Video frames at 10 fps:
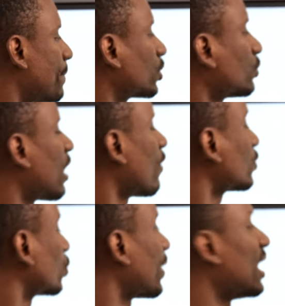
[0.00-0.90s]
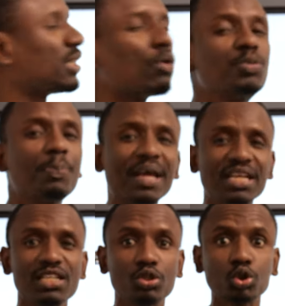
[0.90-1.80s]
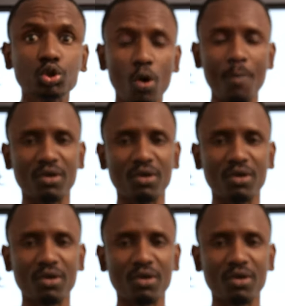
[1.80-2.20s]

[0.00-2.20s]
Because what I also realized, I was spending so